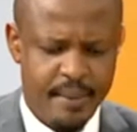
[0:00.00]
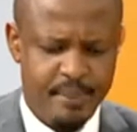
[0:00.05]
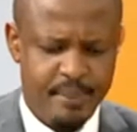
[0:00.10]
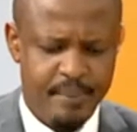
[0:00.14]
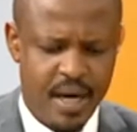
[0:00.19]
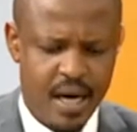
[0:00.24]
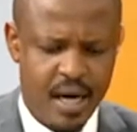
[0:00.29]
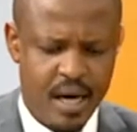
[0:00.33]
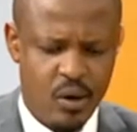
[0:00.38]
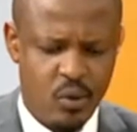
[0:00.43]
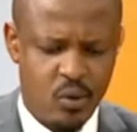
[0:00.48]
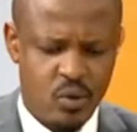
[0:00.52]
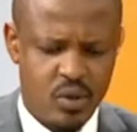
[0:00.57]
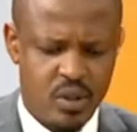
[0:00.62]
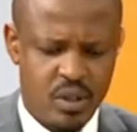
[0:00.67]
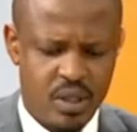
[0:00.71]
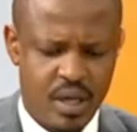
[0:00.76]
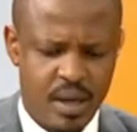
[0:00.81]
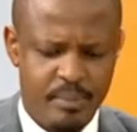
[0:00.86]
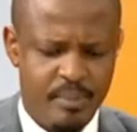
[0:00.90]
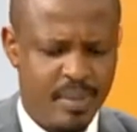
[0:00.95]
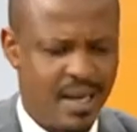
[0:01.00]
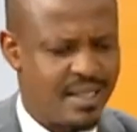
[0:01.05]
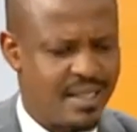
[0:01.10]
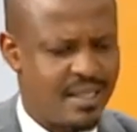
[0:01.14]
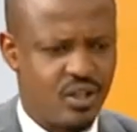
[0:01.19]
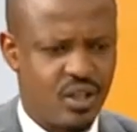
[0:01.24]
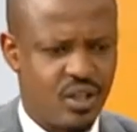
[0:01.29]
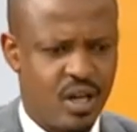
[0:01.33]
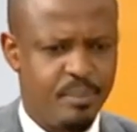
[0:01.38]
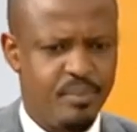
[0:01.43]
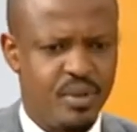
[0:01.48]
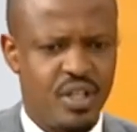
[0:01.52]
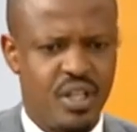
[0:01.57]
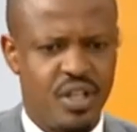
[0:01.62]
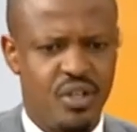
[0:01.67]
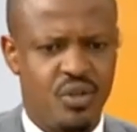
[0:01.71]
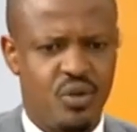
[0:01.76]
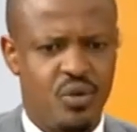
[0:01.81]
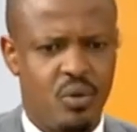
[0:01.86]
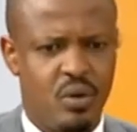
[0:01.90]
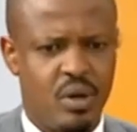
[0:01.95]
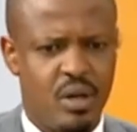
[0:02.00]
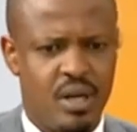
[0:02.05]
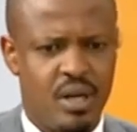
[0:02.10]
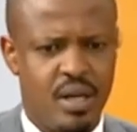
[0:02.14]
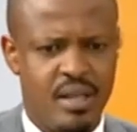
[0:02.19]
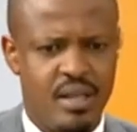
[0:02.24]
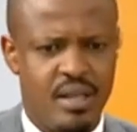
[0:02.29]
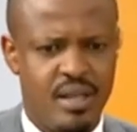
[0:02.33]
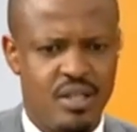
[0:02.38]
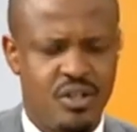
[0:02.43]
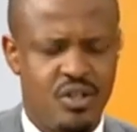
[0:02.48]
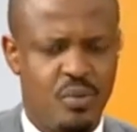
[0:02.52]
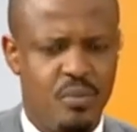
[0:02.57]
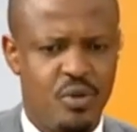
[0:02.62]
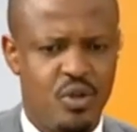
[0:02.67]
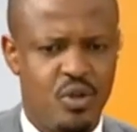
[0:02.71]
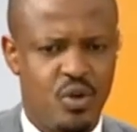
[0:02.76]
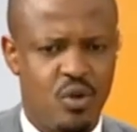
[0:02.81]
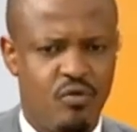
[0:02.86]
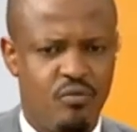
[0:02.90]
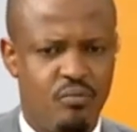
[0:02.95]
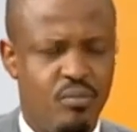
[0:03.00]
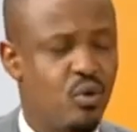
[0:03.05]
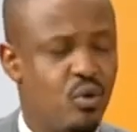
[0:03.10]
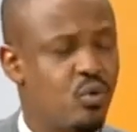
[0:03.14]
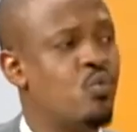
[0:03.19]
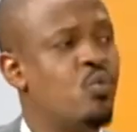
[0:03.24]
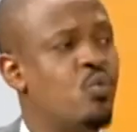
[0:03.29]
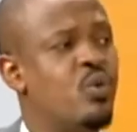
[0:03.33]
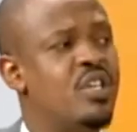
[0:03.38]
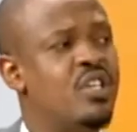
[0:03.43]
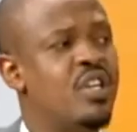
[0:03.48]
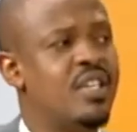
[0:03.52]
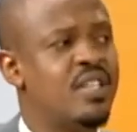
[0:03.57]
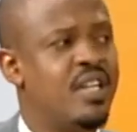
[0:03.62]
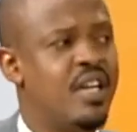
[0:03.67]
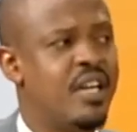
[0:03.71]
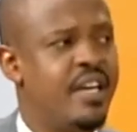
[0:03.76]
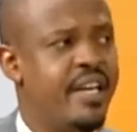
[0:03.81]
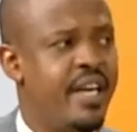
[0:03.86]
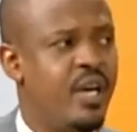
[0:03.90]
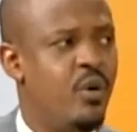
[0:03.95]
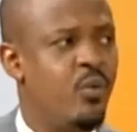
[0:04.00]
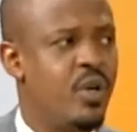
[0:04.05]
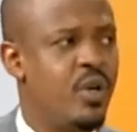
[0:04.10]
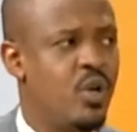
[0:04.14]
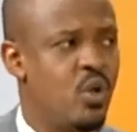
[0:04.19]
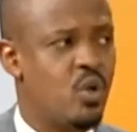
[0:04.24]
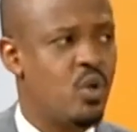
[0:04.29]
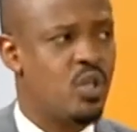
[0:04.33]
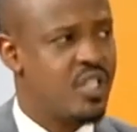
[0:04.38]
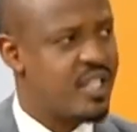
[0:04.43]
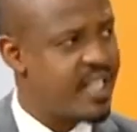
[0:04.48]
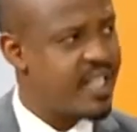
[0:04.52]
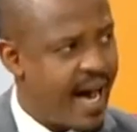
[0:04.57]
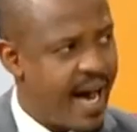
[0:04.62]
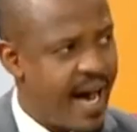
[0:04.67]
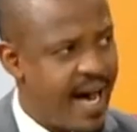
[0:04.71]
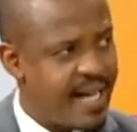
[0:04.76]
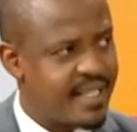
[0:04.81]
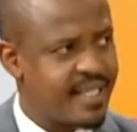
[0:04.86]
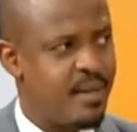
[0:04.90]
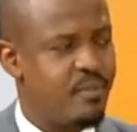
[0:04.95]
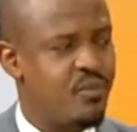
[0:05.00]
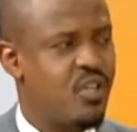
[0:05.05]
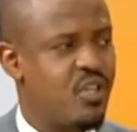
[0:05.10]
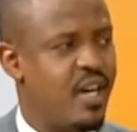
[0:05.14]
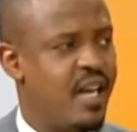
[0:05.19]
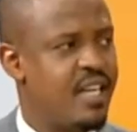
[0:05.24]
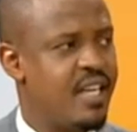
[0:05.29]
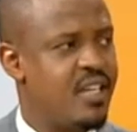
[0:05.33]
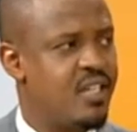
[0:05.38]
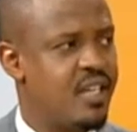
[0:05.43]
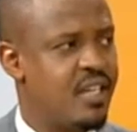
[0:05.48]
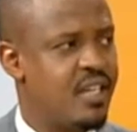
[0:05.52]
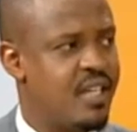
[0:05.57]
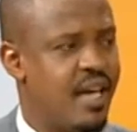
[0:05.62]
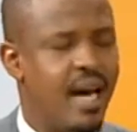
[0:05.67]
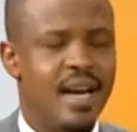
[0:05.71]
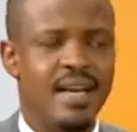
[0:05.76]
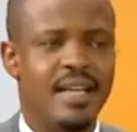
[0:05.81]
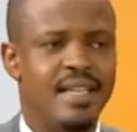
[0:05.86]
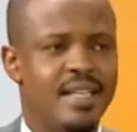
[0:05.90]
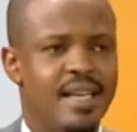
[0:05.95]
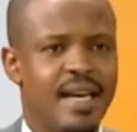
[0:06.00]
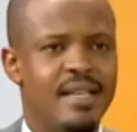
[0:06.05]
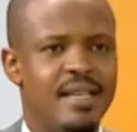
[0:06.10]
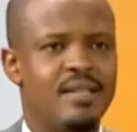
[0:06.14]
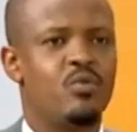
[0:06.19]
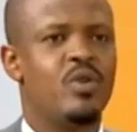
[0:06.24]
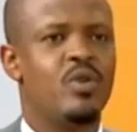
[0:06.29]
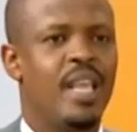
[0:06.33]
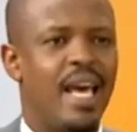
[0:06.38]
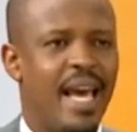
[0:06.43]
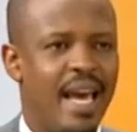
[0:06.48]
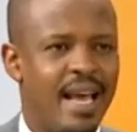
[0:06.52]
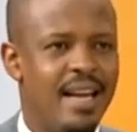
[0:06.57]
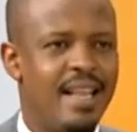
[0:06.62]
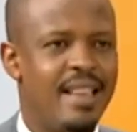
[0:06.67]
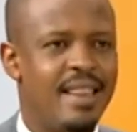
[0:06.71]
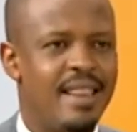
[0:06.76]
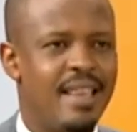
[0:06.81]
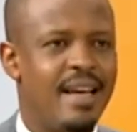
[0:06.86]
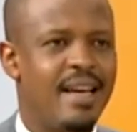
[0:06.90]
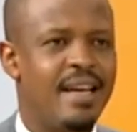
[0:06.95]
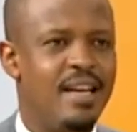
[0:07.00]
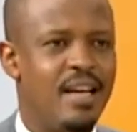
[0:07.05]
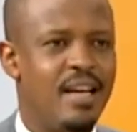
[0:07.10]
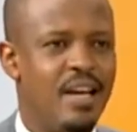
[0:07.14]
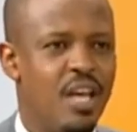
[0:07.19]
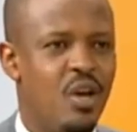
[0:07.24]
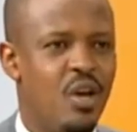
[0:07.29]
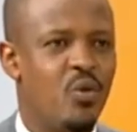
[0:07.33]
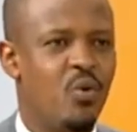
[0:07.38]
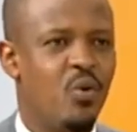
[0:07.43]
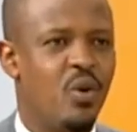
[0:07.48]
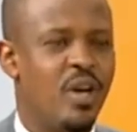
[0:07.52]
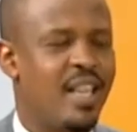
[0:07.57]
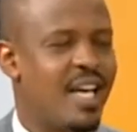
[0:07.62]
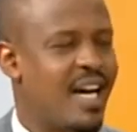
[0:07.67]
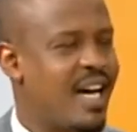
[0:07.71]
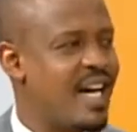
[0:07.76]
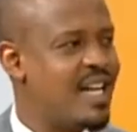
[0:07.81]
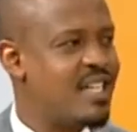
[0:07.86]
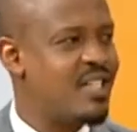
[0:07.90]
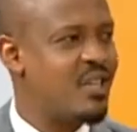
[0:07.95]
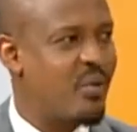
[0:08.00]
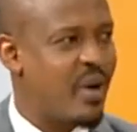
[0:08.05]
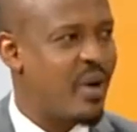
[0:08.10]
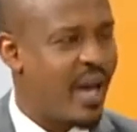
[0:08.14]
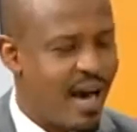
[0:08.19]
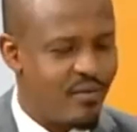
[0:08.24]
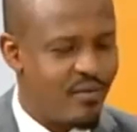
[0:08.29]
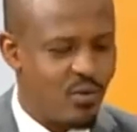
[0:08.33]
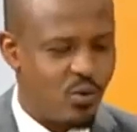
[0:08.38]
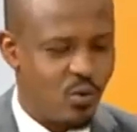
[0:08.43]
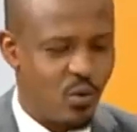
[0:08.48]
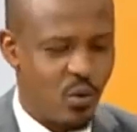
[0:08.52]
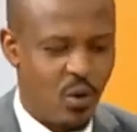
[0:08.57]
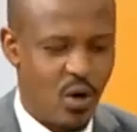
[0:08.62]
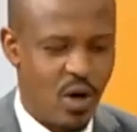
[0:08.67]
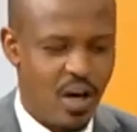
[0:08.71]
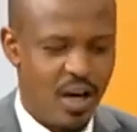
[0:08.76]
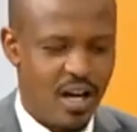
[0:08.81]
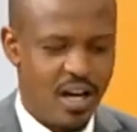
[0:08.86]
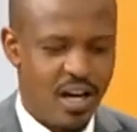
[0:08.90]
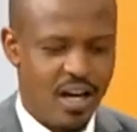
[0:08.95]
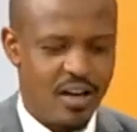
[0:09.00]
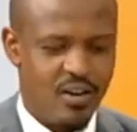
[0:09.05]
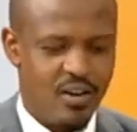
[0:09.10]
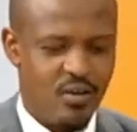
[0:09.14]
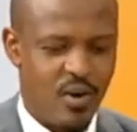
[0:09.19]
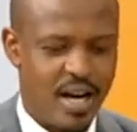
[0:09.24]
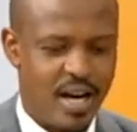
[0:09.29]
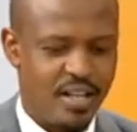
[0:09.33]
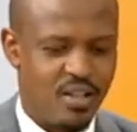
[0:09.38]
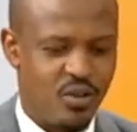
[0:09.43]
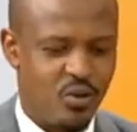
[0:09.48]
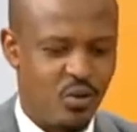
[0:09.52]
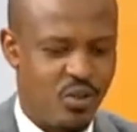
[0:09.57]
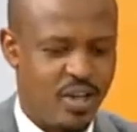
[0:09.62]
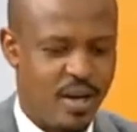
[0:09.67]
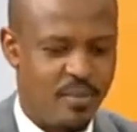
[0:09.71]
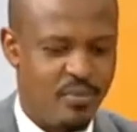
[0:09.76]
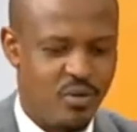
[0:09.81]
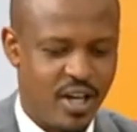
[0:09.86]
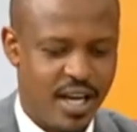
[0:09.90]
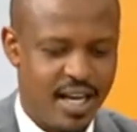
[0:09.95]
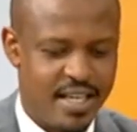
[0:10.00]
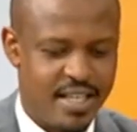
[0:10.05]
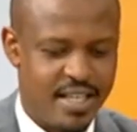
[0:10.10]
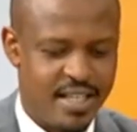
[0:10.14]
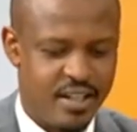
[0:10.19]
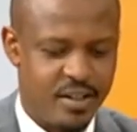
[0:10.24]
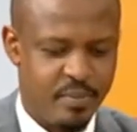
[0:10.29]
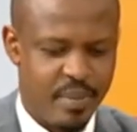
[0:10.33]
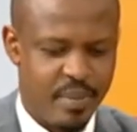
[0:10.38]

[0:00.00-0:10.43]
about matters capitation, the distribution of books, which yesterday we noticed there are some challenges. And yes, with anything new in the country, we have to uh, run into some challenges.